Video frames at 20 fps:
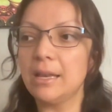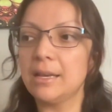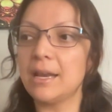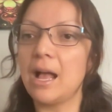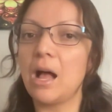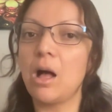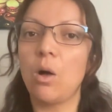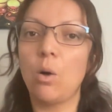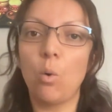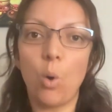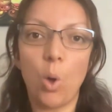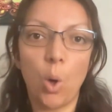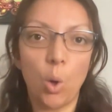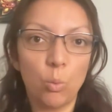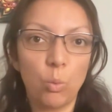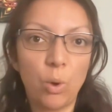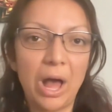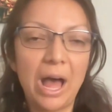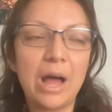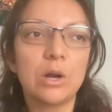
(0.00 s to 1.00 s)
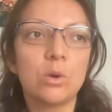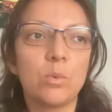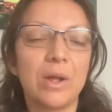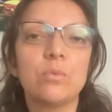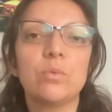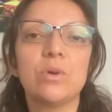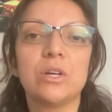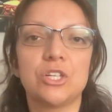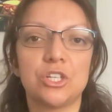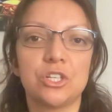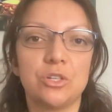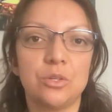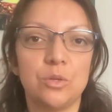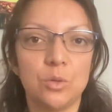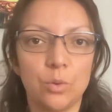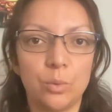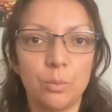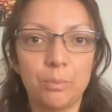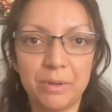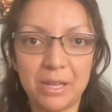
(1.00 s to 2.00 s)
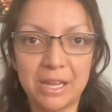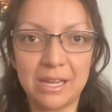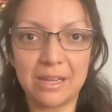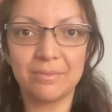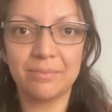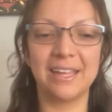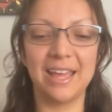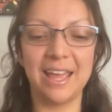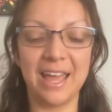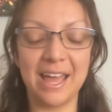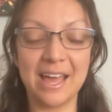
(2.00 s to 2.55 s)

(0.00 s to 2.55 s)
Now, how do I wish to be?